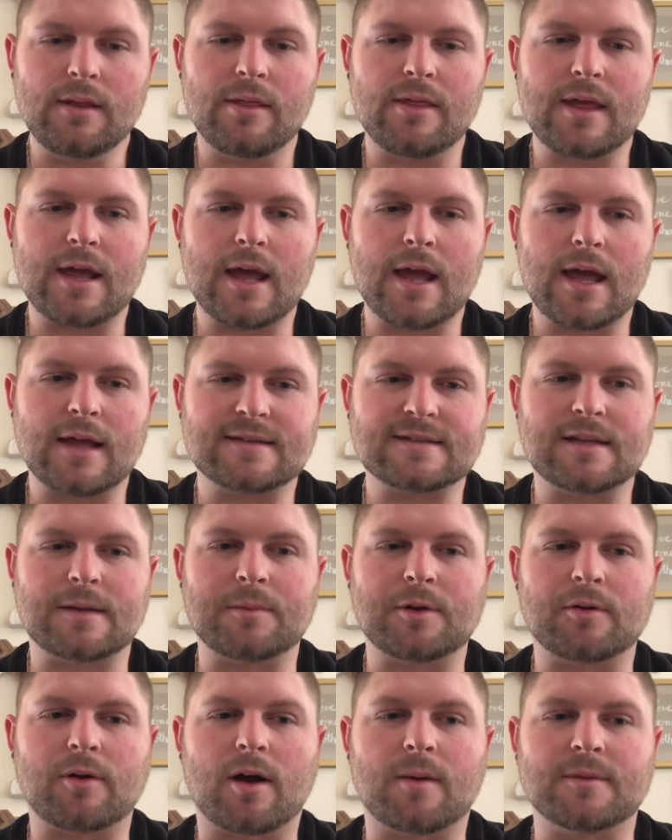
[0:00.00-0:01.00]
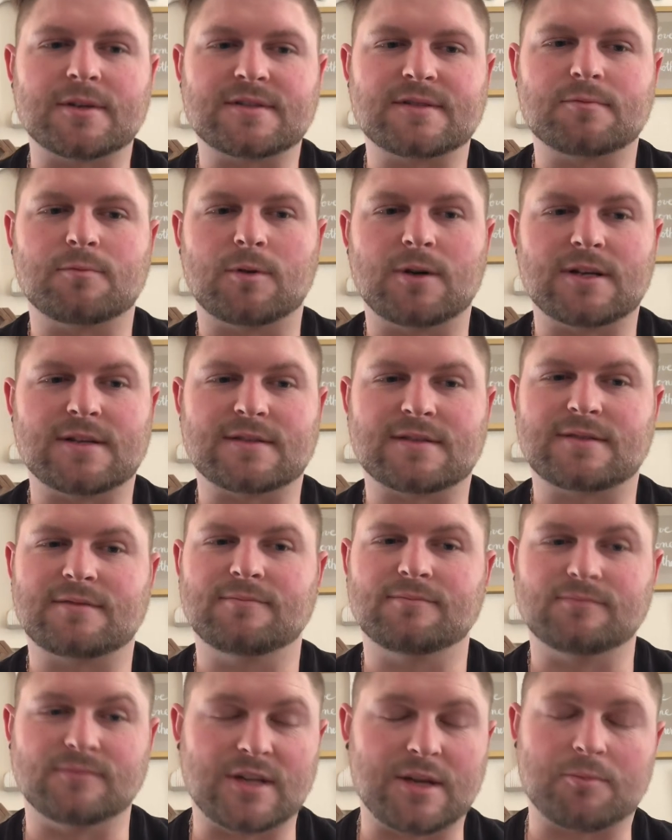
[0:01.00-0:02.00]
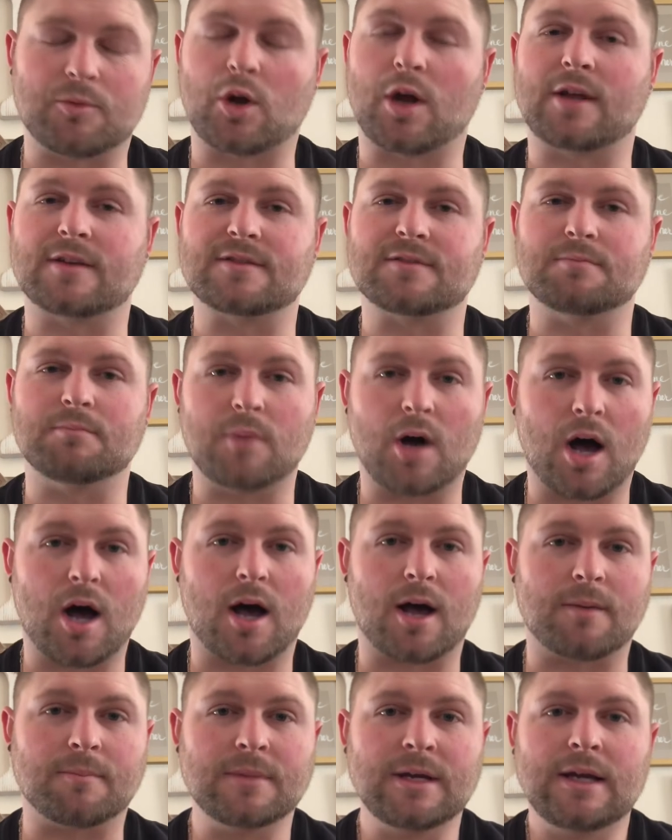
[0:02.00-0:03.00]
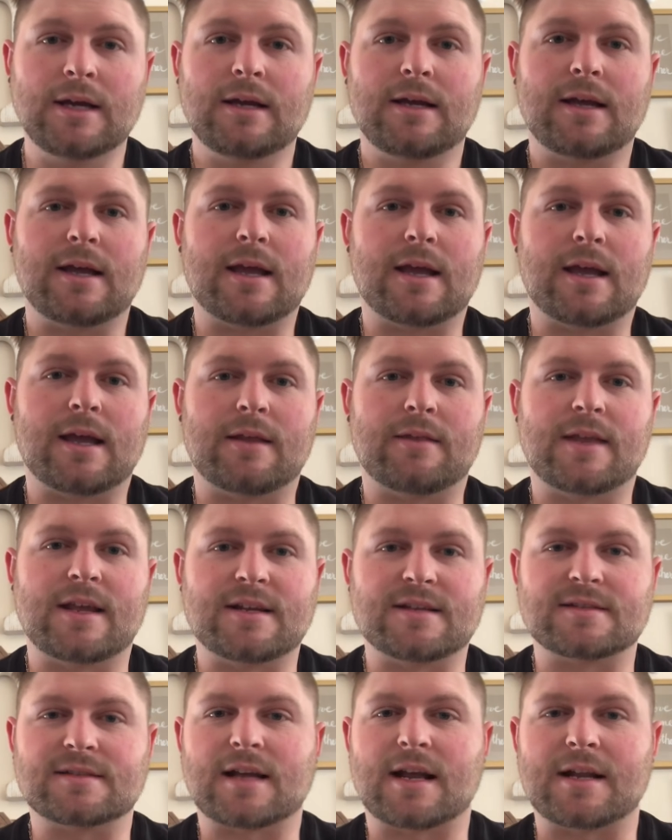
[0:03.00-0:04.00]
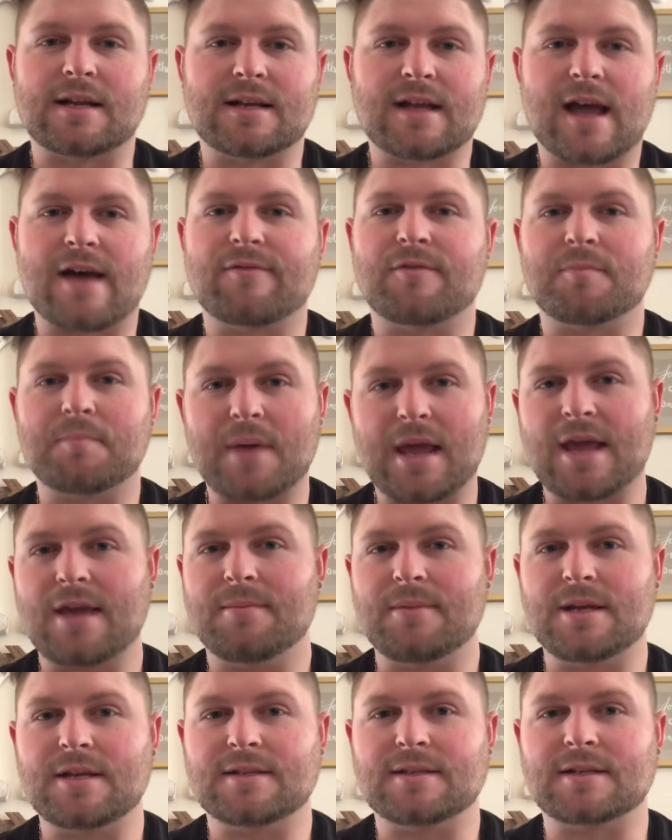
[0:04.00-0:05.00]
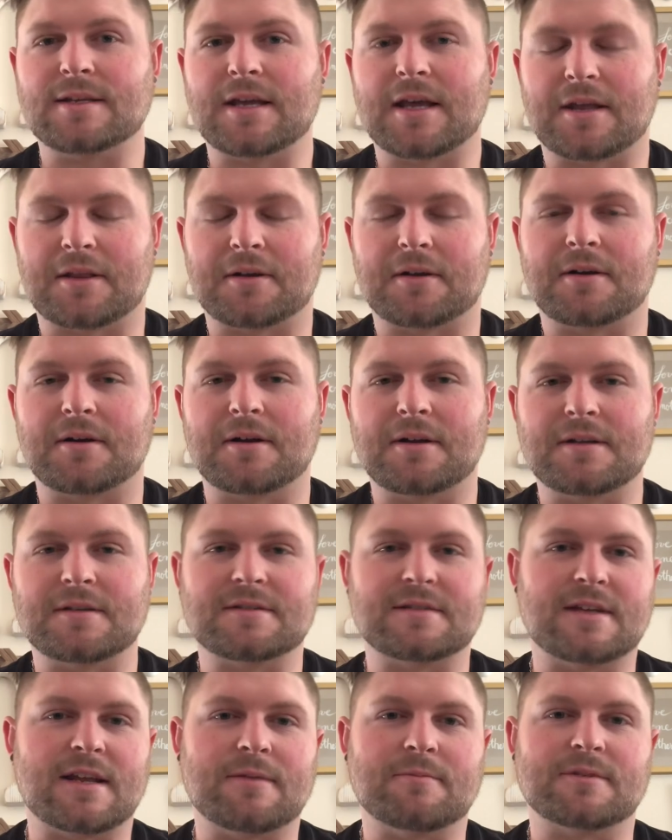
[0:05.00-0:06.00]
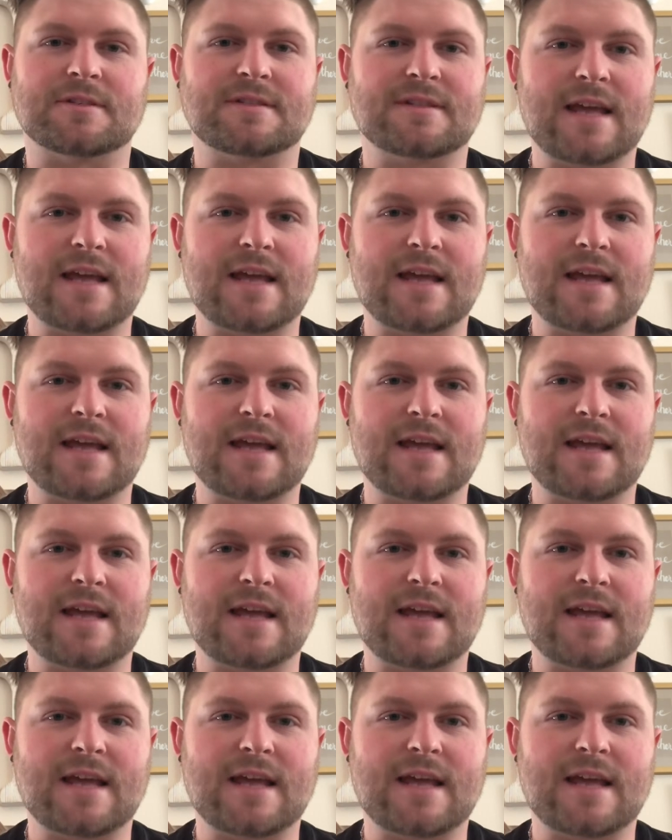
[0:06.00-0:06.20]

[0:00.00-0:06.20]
the Semiramis was Nimrod's mom, and they decided to have a baby together, and his name was